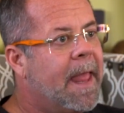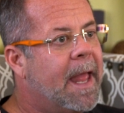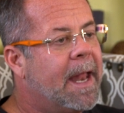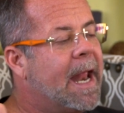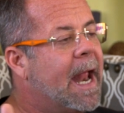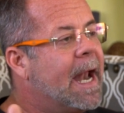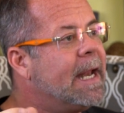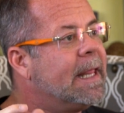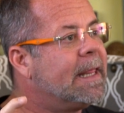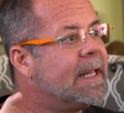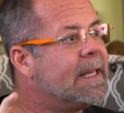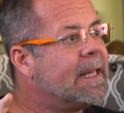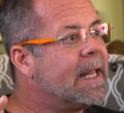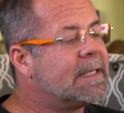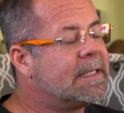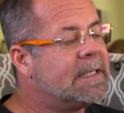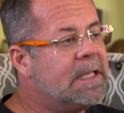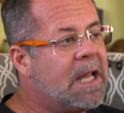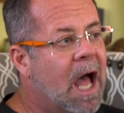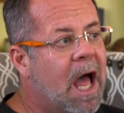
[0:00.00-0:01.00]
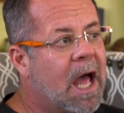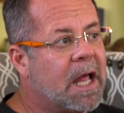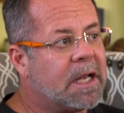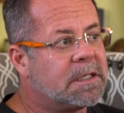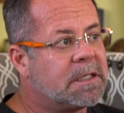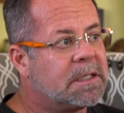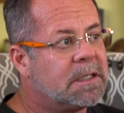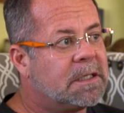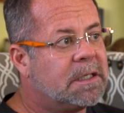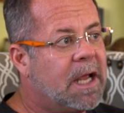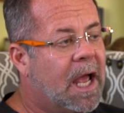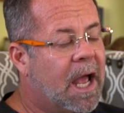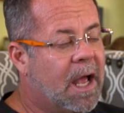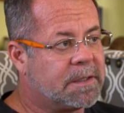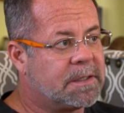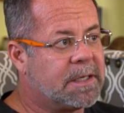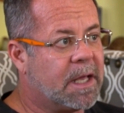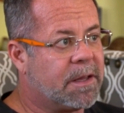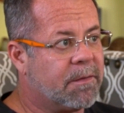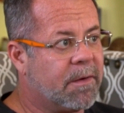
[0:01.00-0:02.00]
and anything that's not
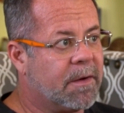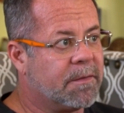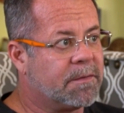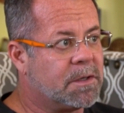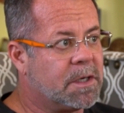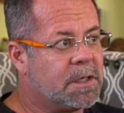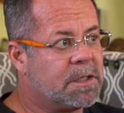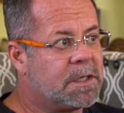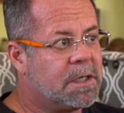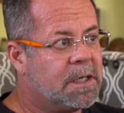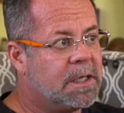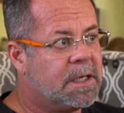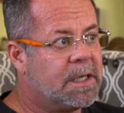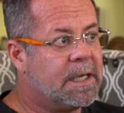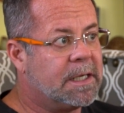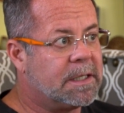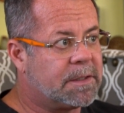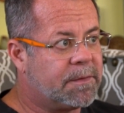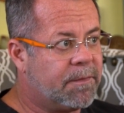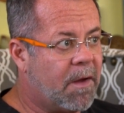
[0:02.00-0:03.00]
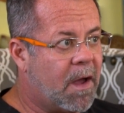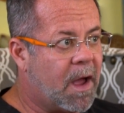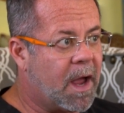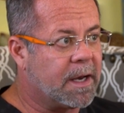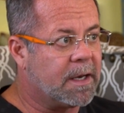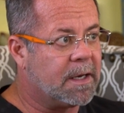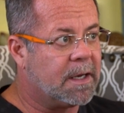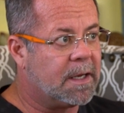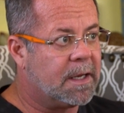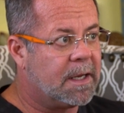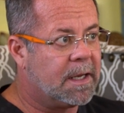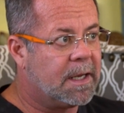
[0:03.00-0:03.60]
outside the reference range is fine.